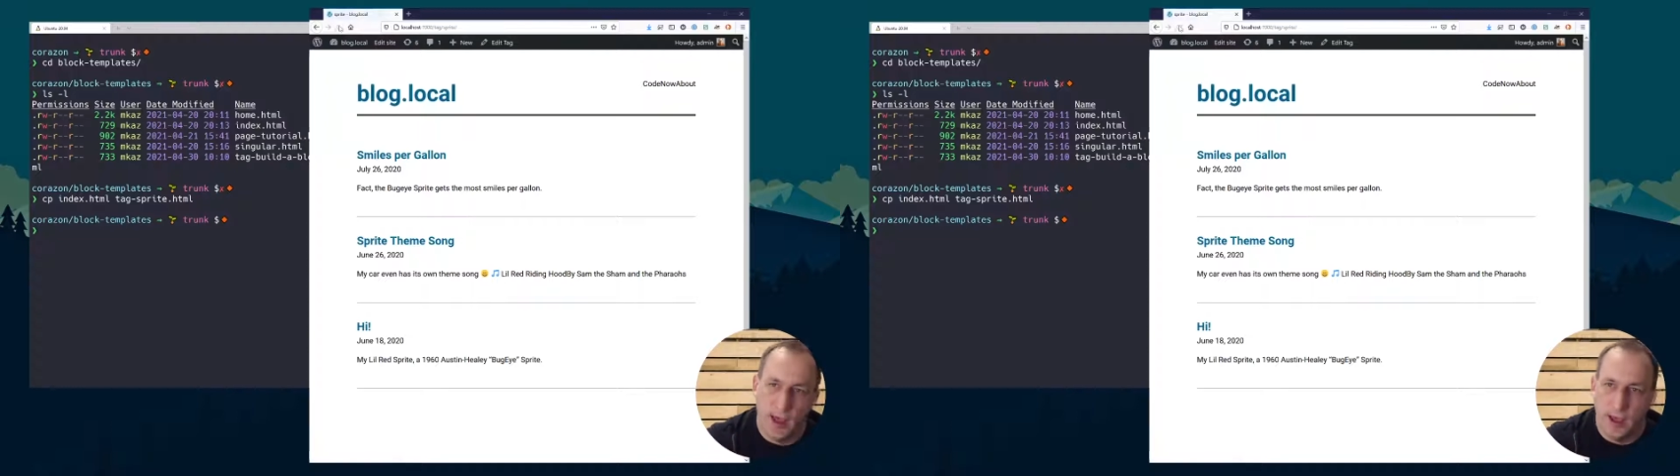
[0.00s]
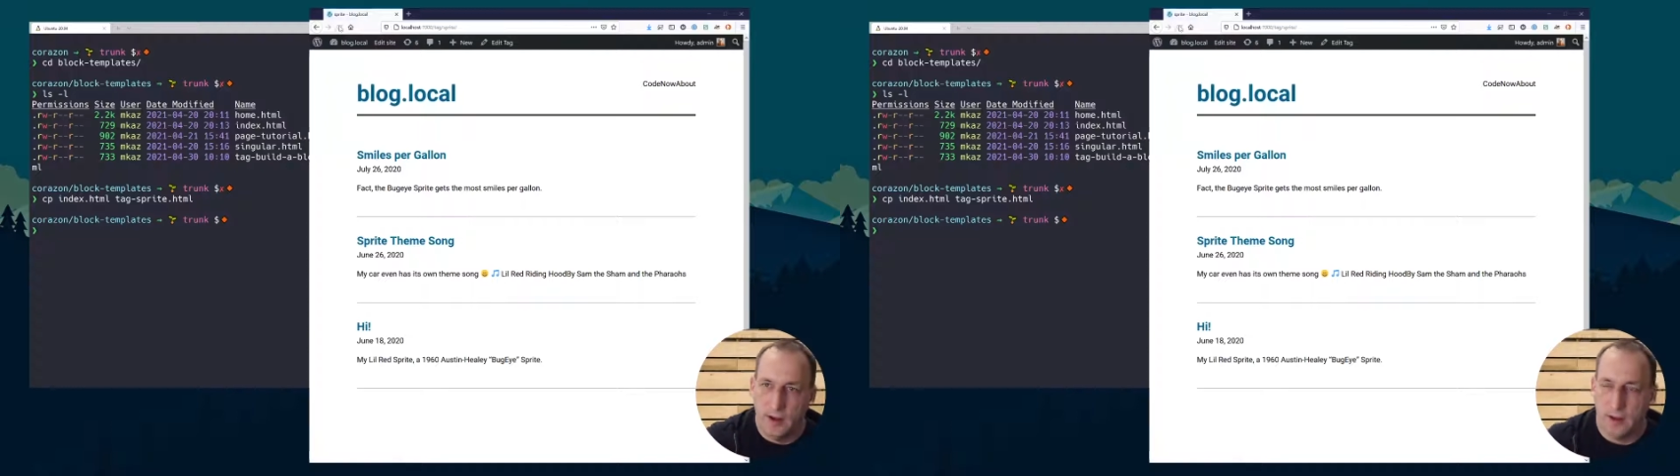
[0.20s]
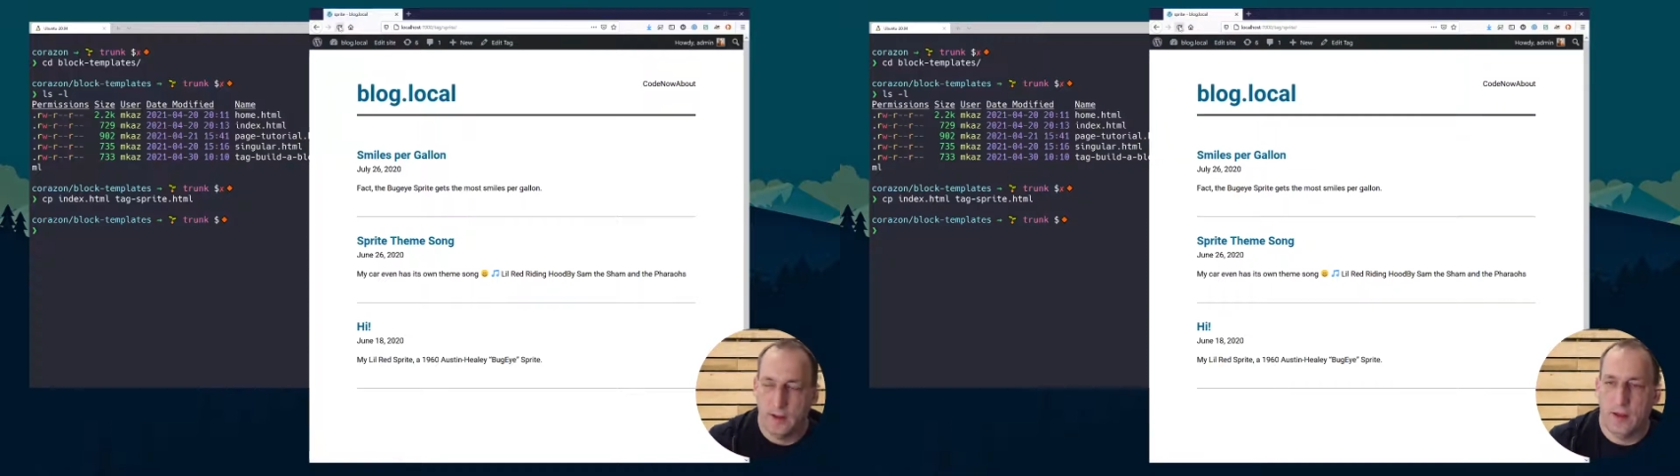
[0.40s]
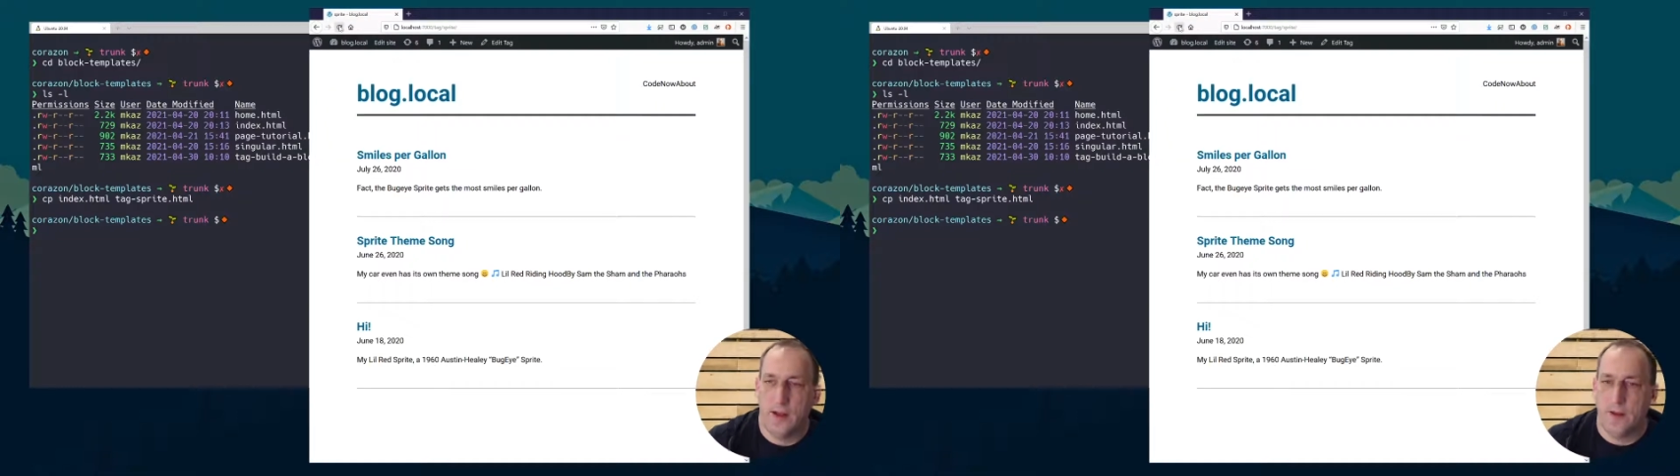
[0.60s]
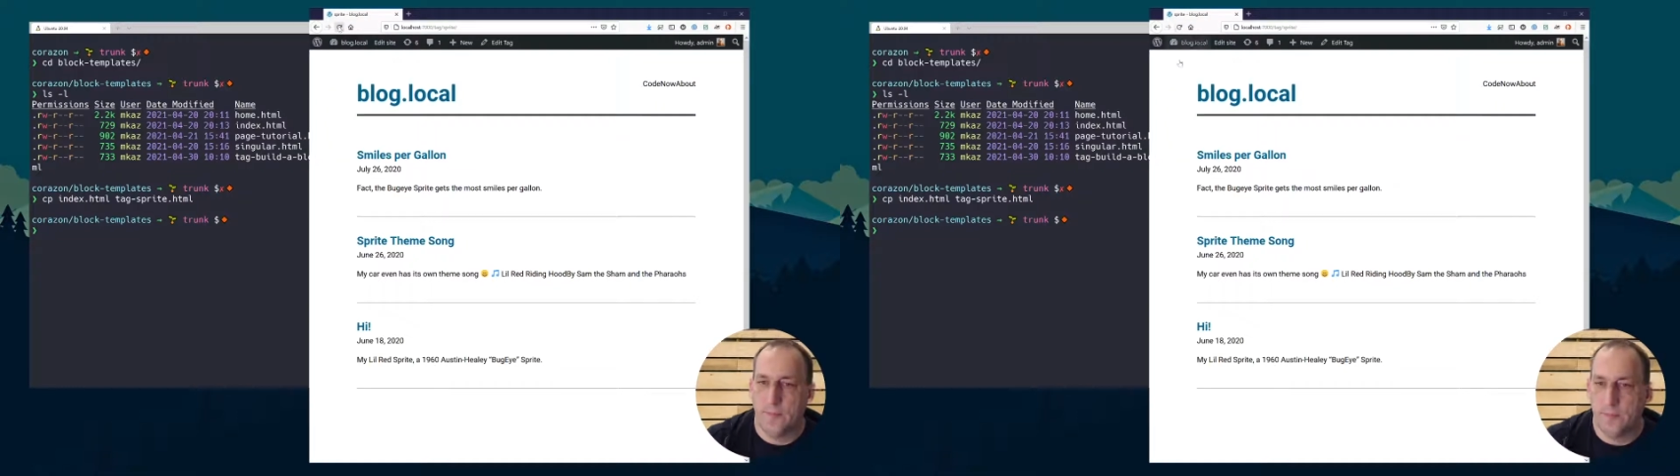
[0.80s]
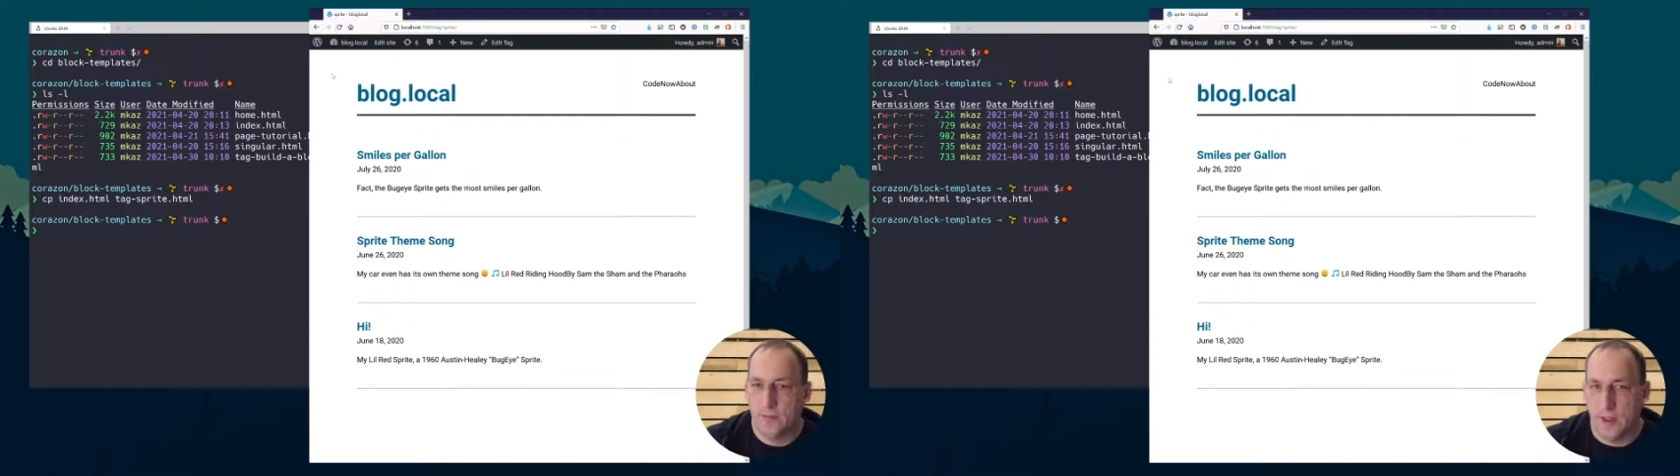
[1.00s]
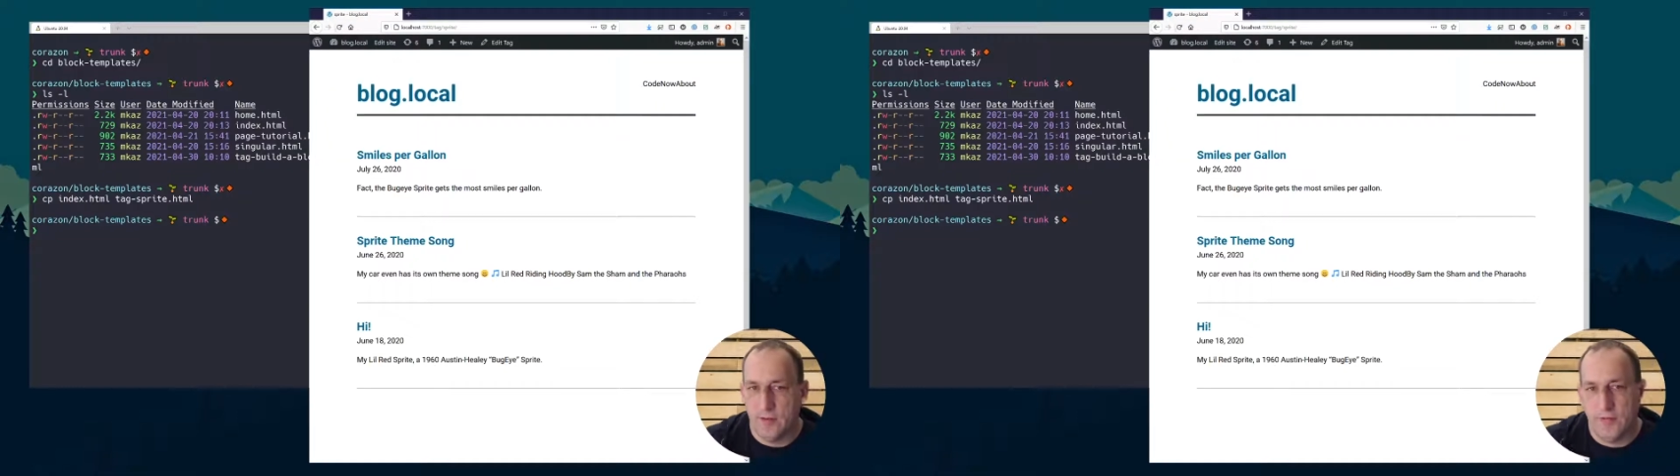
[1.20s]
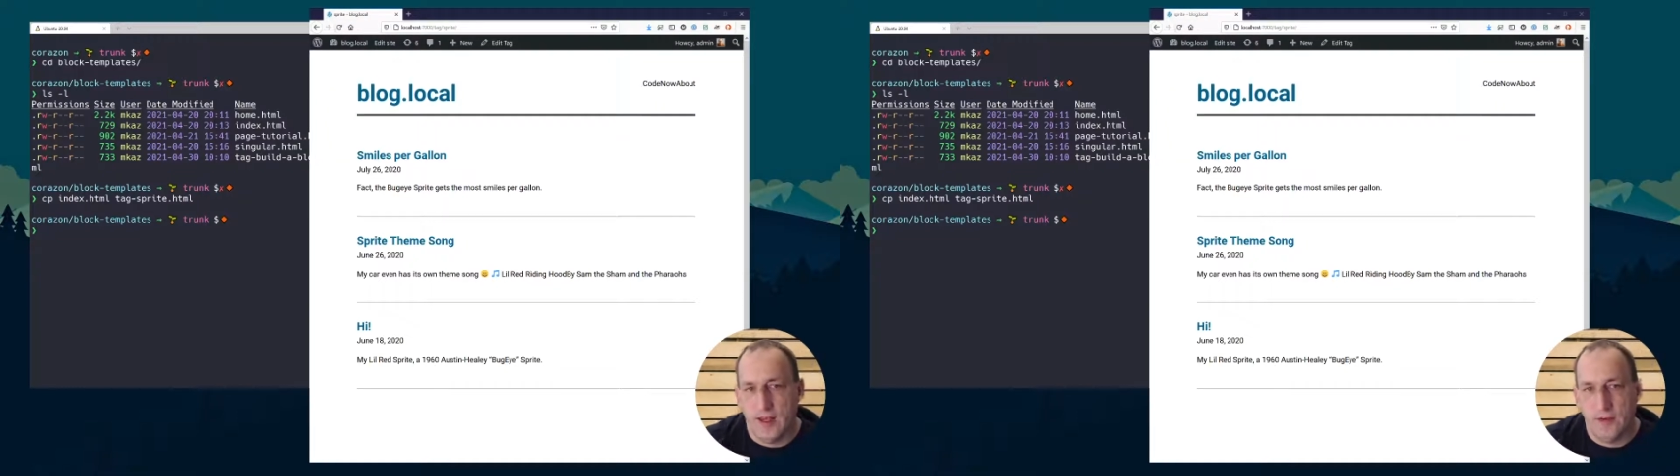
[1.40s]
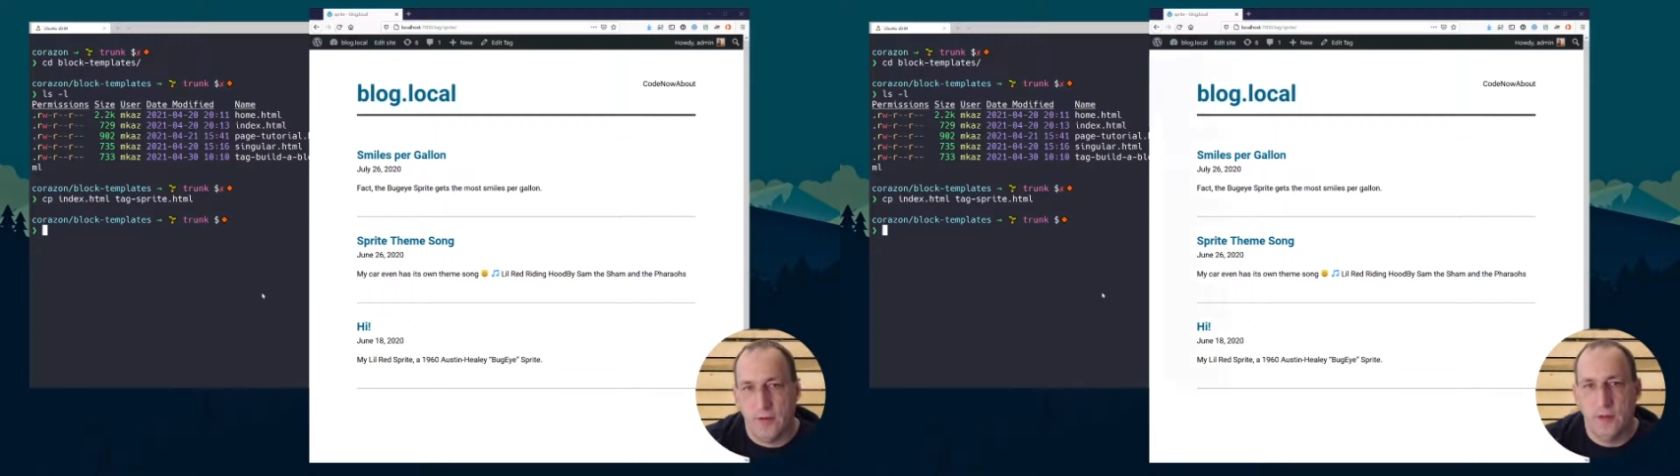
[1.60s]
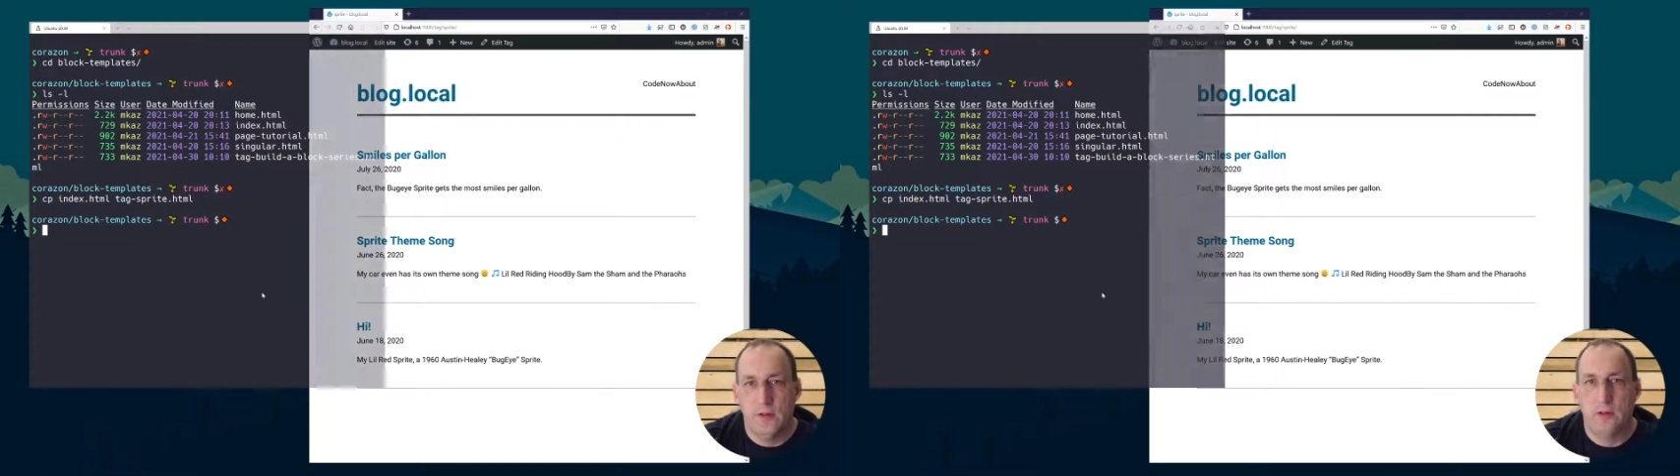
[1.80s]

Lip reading: that file.